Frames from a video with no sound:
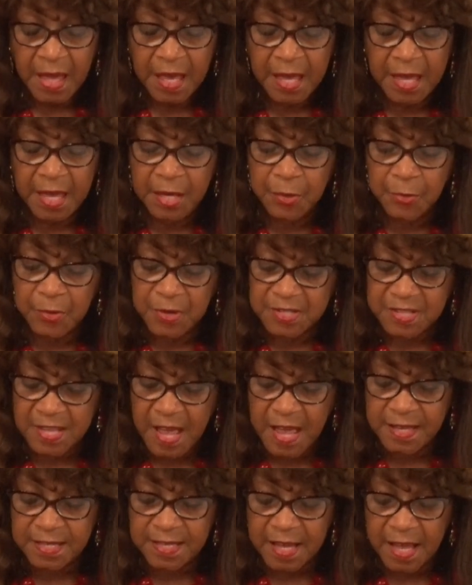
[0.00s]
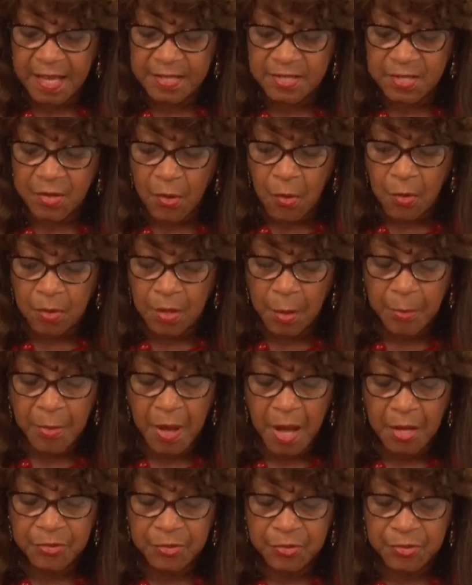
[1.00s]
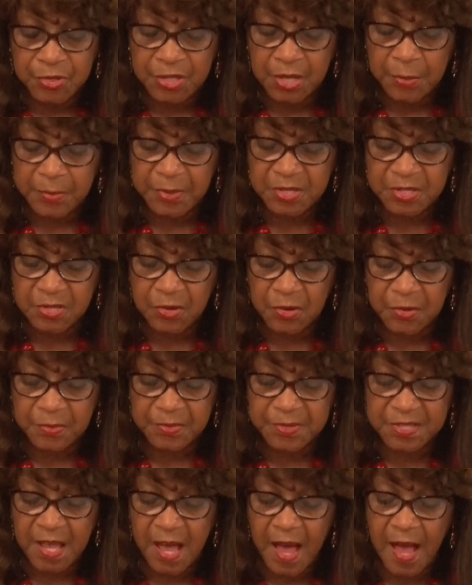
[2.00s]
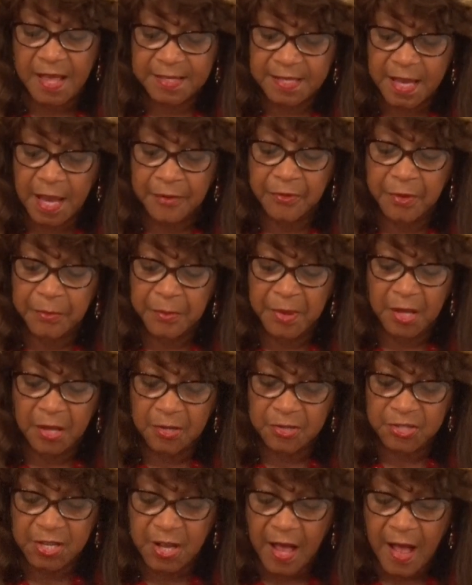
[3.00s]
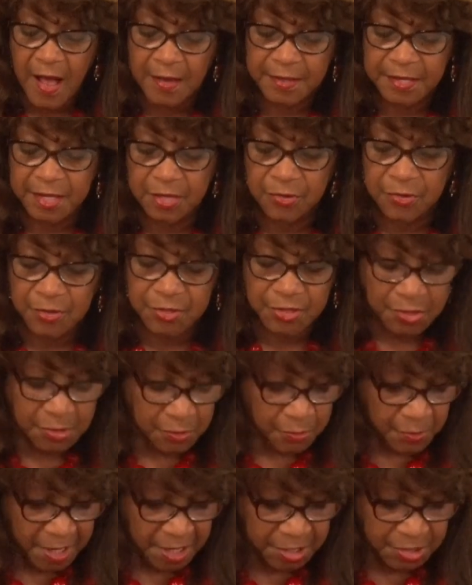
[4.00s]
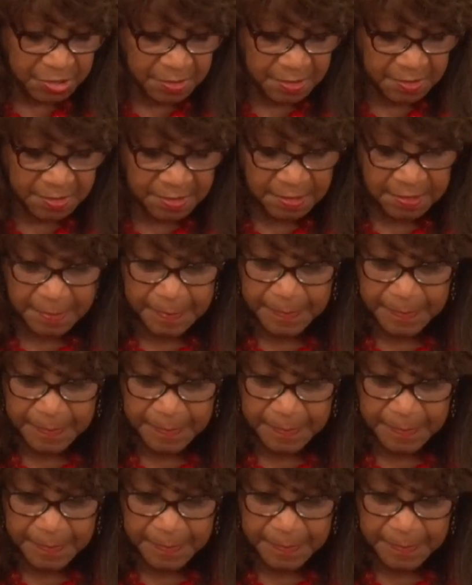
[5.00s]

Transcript: He who is eight days old among you shall be circumcised, every male child in your generations